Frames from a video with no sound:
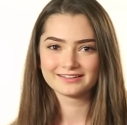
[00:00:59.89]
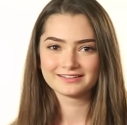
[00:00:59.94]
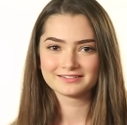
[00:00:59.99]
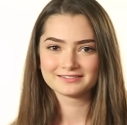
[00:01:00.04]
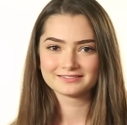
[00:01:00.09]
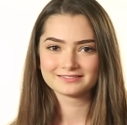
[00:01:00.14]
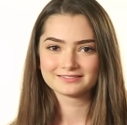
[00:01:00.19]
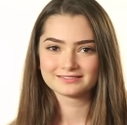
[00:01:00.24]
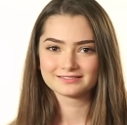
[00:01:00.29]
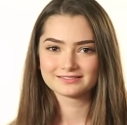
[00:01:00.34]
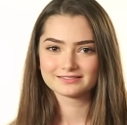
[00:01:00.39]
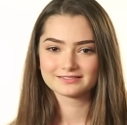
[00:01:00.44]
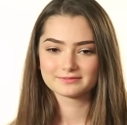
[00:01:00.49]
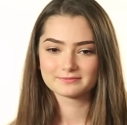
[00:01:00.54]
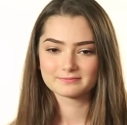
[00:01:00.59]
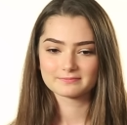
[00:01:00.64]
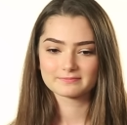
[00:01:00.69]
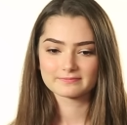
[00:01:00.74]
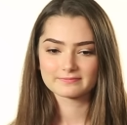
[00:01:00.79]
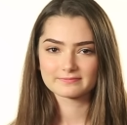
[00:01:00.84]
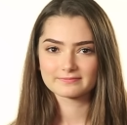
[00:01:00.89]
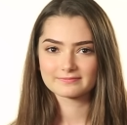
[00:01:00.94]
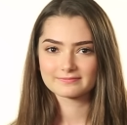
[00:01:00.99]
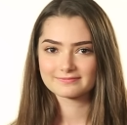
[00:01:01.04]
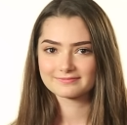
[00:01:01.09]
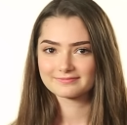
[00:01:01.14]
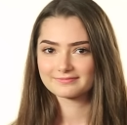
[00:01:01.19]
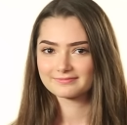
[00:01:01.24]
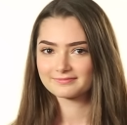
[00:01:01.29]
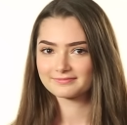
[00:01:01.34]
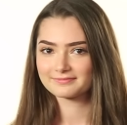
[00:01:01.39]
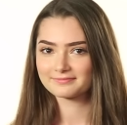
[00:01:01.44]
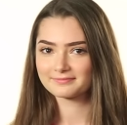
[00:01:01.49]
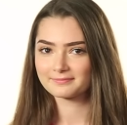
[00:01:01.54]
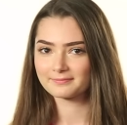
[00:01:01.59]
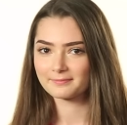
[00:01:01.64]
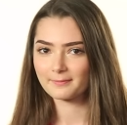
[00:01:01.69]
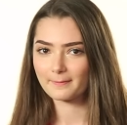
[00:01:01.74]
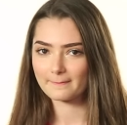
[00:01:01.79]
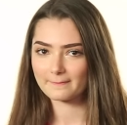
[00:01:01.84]

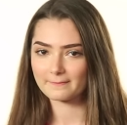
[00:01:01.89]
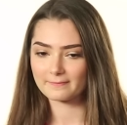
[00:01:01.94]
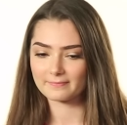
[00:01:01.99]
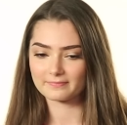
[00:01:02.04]
(silence)